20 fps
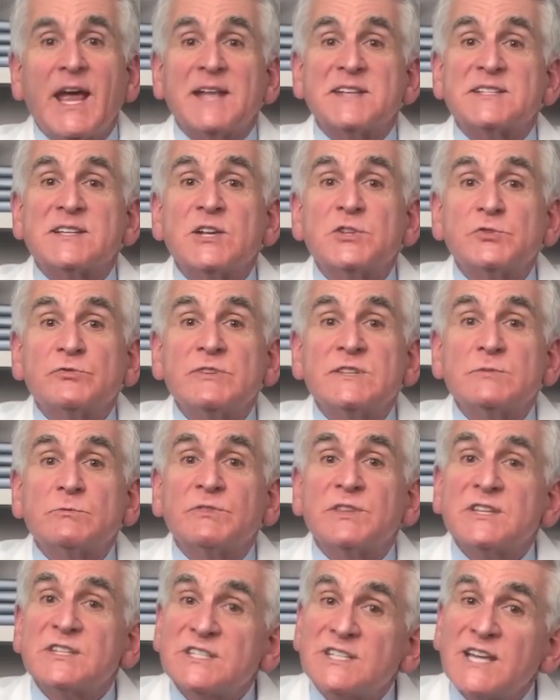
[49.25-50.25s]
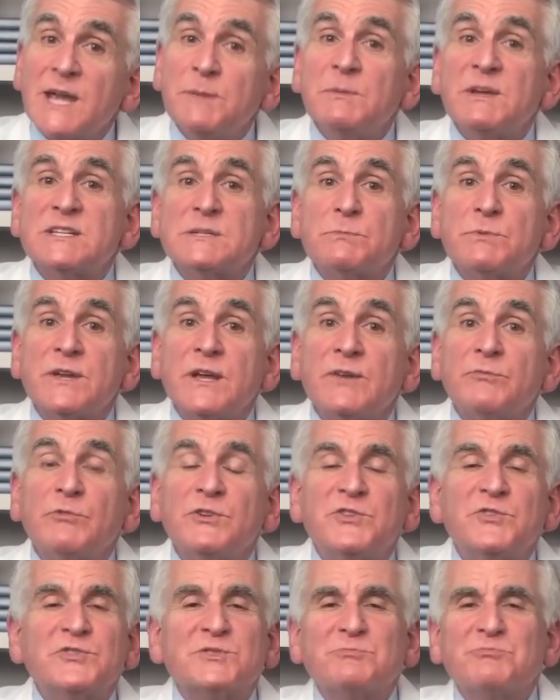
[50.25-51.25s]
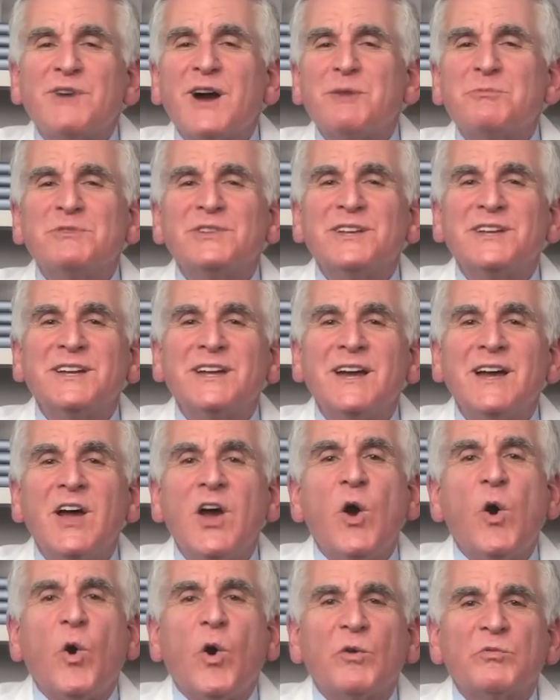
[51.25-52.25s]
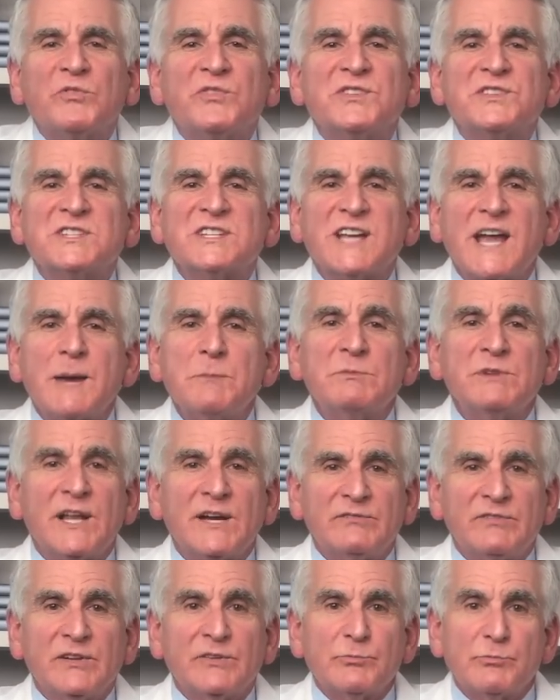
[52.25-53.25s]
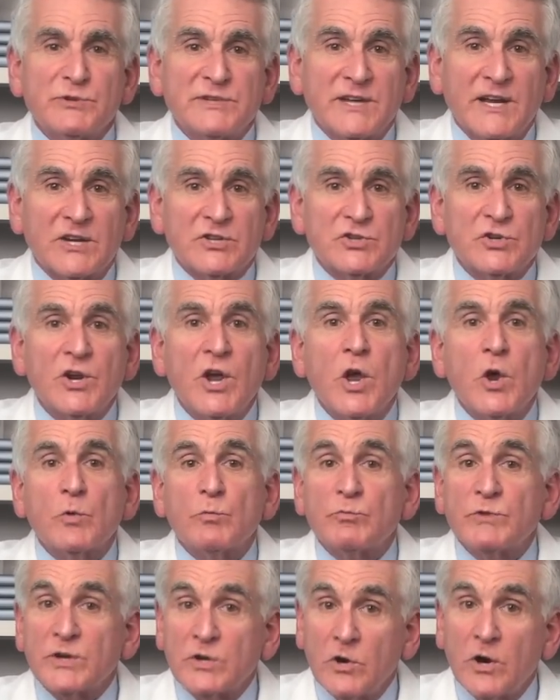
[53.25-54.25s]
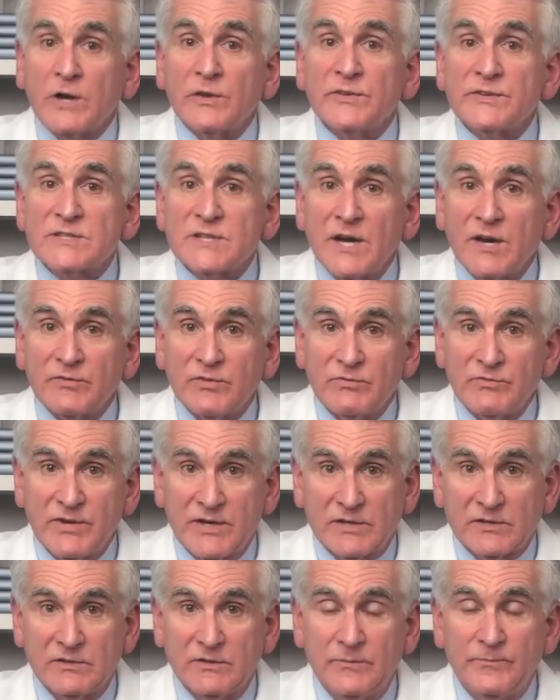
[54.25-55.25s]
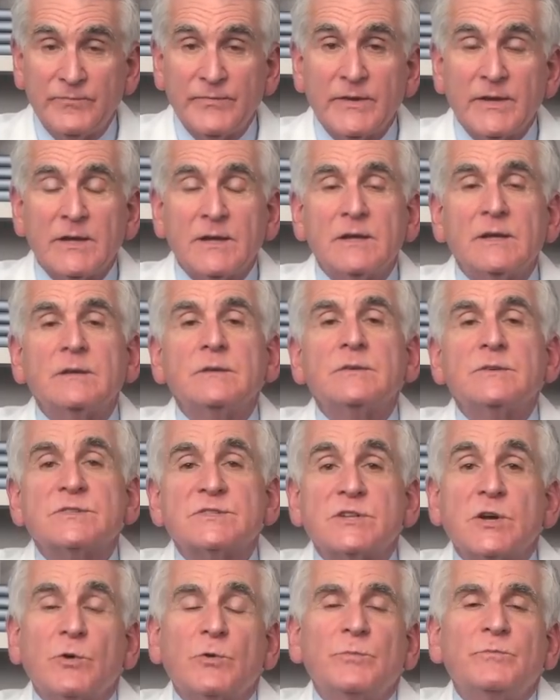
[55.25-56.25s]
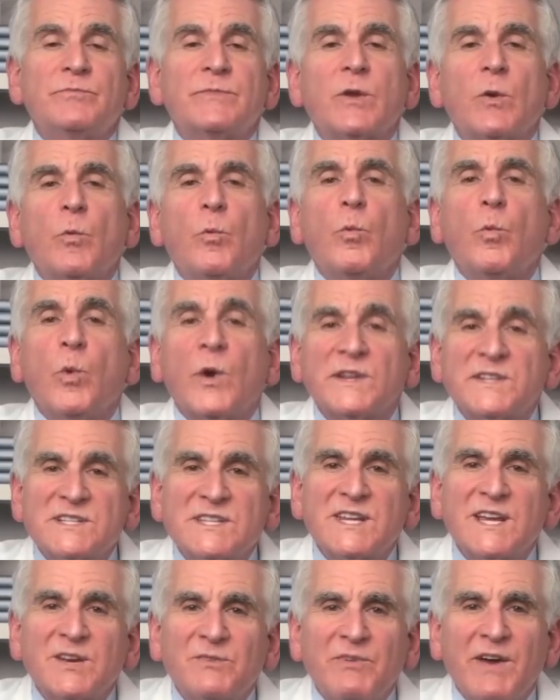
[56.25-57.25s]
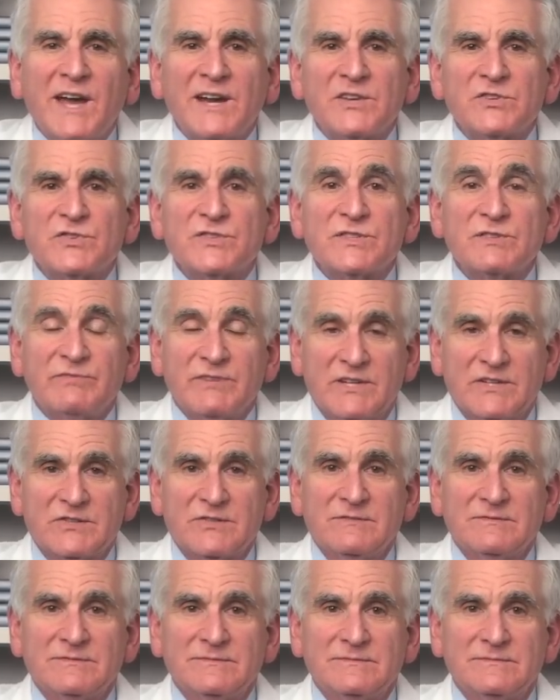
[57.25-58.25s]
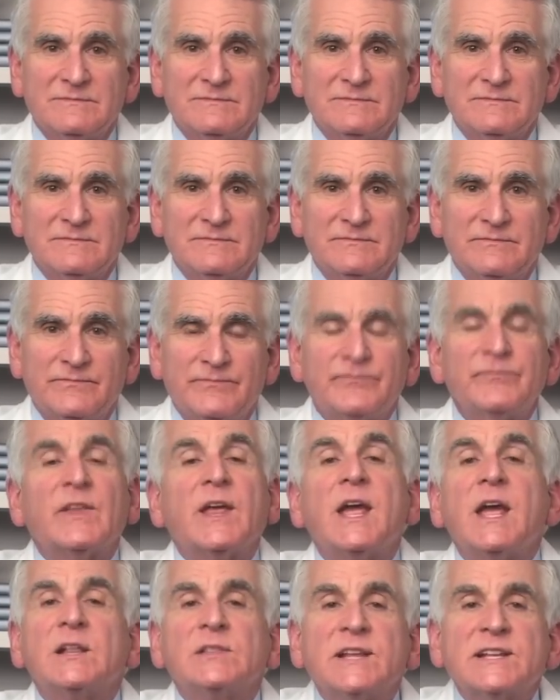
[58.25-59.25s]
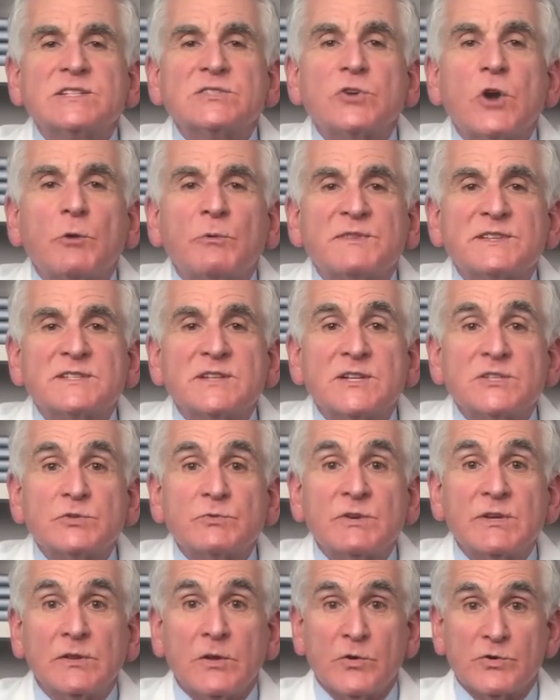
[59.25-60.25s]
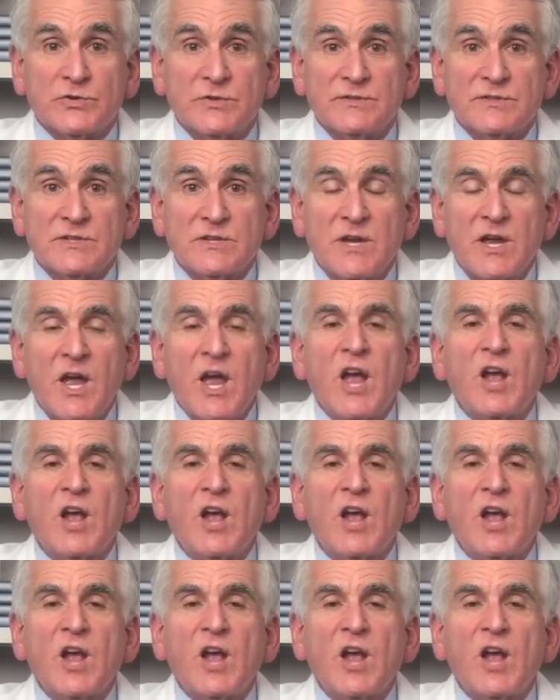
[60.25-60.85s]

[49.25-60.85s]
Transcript: And sunscreens with the same S P F, when used properly, offer the same level of protection regardless of the vehicle. So, what's the advantages of each? Let's start with sunscreen lotions.